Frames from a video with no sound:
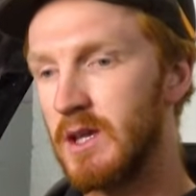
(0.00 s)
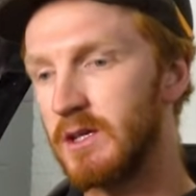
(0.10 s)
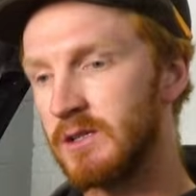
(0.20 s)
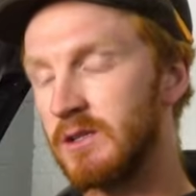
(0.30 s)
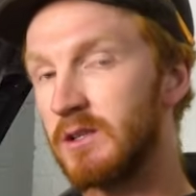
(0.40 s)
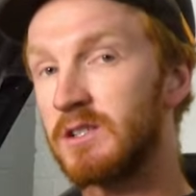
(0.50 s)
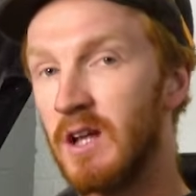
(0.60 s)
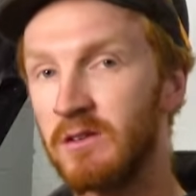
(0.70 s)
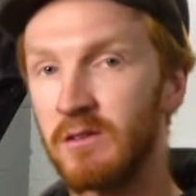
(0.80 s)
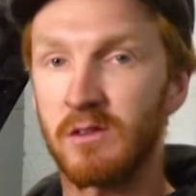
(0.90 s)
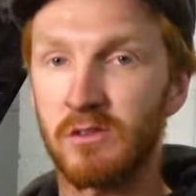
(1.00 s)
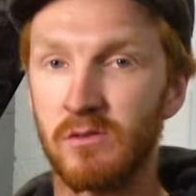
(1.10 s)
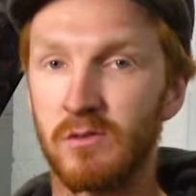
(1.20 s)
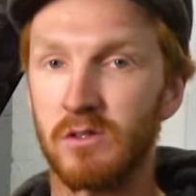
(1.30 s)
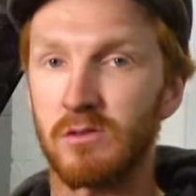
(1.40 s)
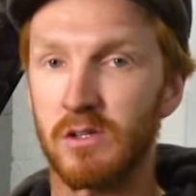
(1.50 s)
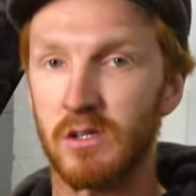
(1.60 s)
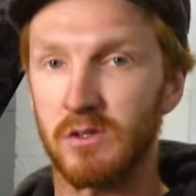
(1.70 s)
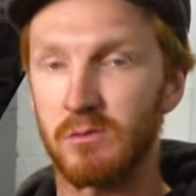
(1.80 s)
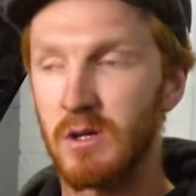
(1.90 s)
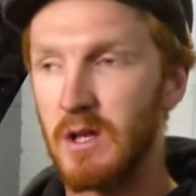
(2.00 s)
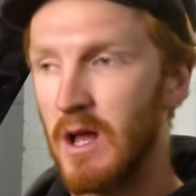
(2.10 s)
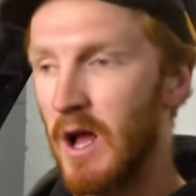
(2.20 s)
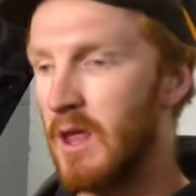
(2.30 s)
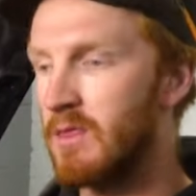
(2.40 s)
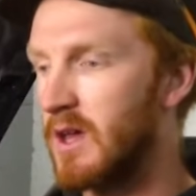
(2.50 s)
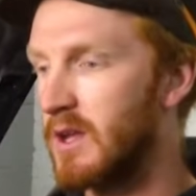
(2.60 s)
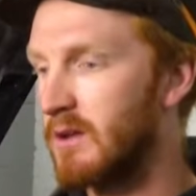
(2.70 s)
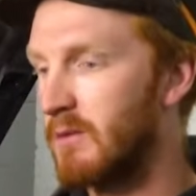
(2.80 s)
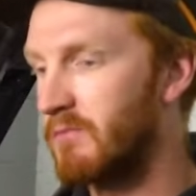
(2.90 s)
is in the standard Discovery 2 system and then